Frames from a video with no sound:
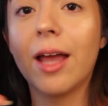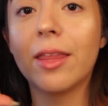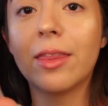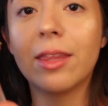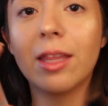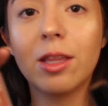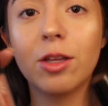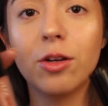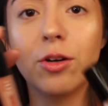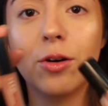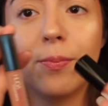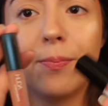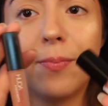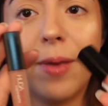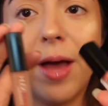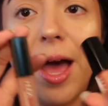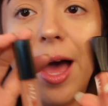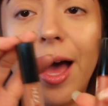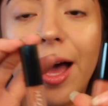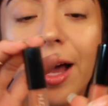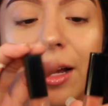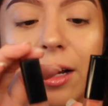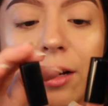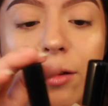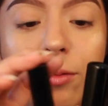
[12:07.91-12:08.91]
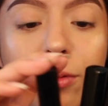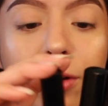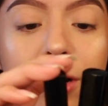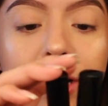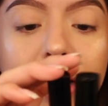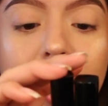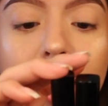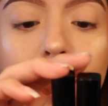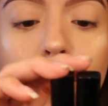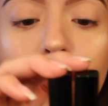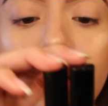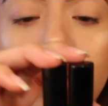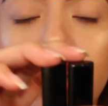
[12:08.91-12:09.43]
I got the little pack where it
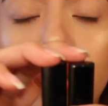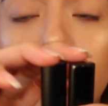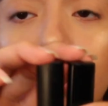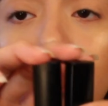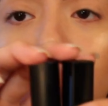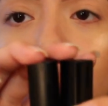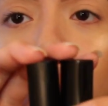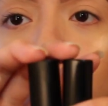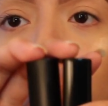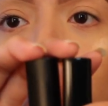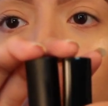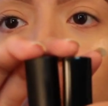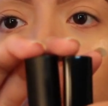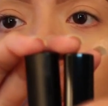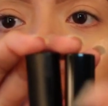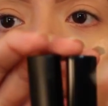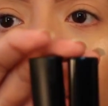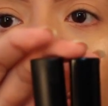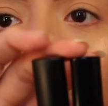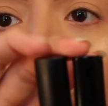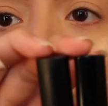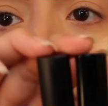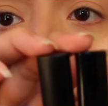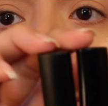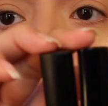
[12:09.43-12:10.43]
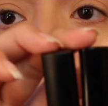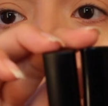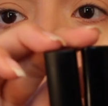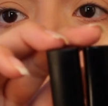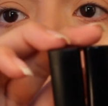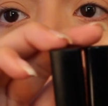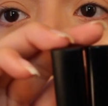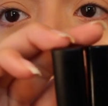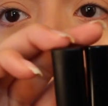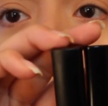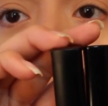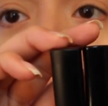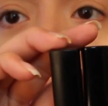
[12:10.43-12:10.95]
came with 2 little mini
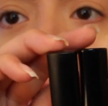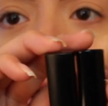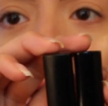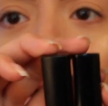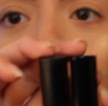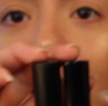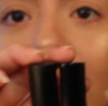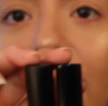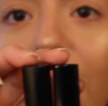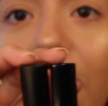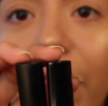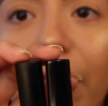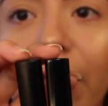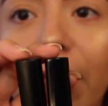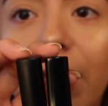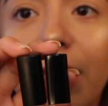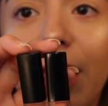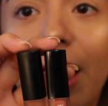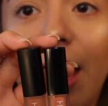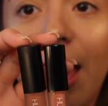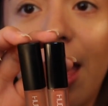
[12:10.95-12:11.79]
ones and then